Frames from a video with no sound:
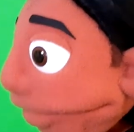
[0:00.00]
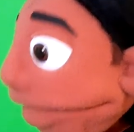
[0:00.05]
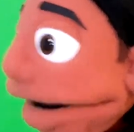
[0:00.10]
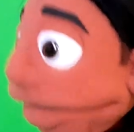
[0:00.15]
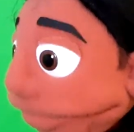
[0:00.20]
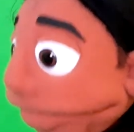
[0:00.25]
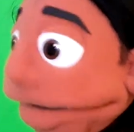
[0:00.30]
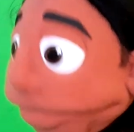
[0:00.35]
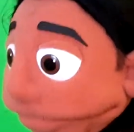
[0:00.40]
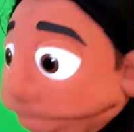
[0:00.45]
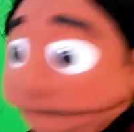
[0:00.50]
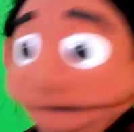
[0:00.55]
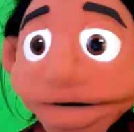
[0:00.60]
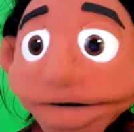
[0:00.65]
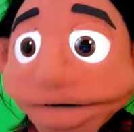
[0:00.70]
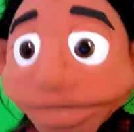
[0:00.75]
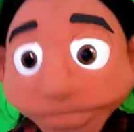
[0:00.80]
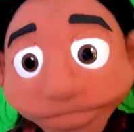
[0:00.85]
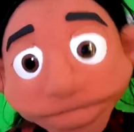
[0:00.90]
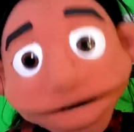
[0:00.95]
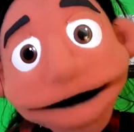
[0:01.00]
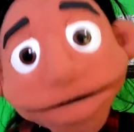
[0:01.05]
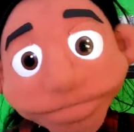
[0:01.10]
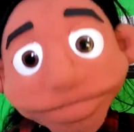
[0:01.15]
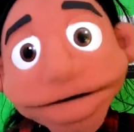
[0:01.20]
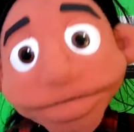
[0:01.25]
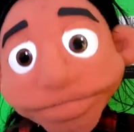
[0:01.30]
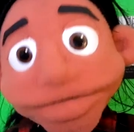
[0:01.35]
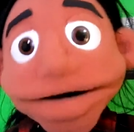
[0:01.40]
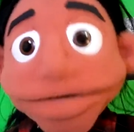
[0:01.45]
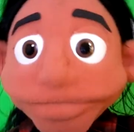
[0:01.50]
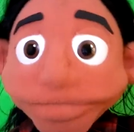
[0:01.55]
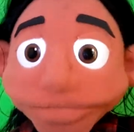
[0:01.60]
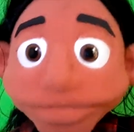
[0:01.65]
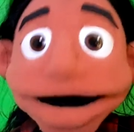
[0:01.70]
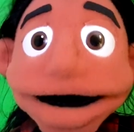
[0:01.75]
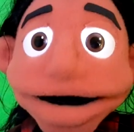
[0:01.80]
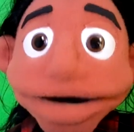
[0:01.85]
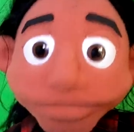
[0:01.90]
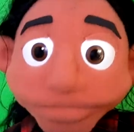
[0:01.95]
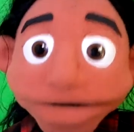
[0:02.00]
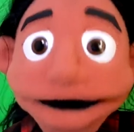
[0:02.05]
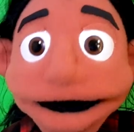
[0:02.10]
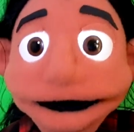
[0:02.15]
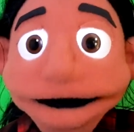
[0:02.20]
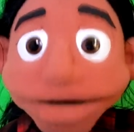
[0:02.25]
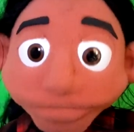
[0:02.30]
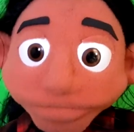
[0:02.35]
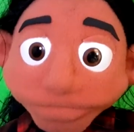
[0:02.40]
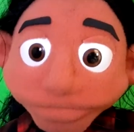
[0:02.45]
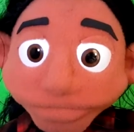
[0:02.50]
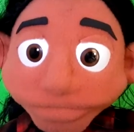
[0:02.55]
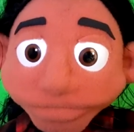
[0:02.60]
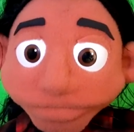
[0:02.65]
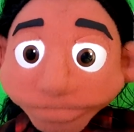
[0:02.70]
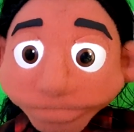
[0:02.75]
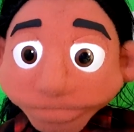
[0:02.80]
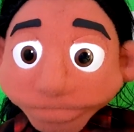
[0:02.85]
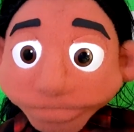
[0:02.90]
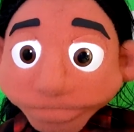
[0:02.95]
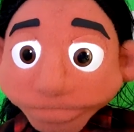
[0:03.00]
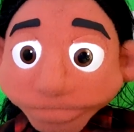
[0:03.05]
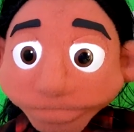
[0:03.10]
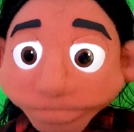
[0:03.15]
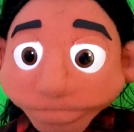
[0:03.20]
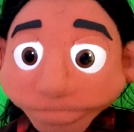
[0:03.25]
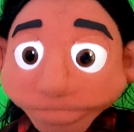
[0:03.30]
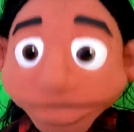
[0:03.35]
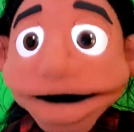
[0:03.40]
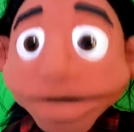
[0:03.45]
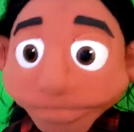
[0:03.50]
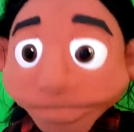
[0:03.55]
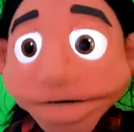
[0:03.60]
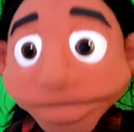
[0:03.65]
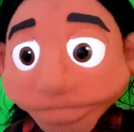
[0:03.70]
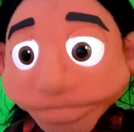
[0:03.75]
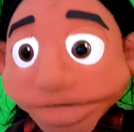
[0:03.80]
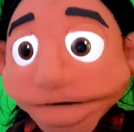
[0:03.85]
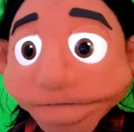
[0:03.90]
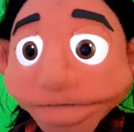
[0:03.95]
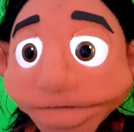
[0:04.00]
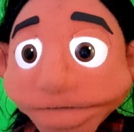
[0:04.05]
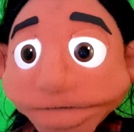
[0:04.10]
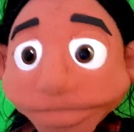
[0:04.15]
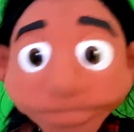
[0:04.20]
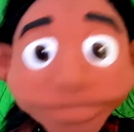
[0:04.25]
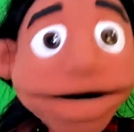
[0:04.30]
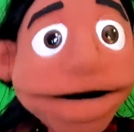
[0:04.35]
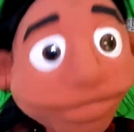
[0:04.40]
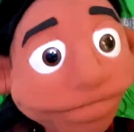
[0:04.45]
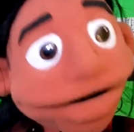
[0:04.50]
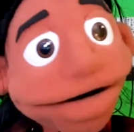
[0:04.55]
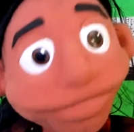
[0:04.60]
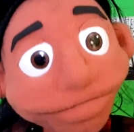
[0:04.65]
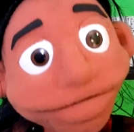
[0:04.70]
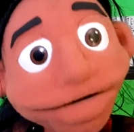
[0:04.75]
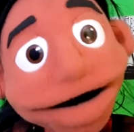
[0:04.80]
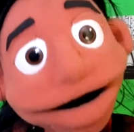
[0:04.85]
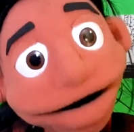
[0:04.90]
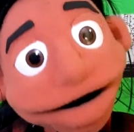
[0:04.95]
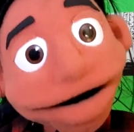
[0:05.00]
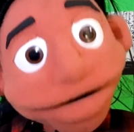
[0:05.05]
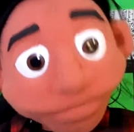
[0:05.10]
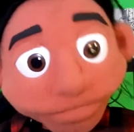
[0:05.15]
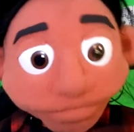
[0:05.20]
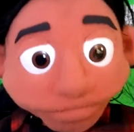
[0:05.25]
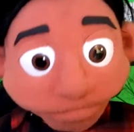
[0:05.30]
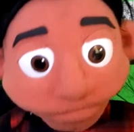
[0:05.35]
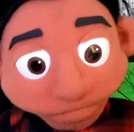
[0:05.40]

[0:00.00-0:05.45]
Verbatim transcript: because I knew he came from a small town and that he was poor when he was a little kid.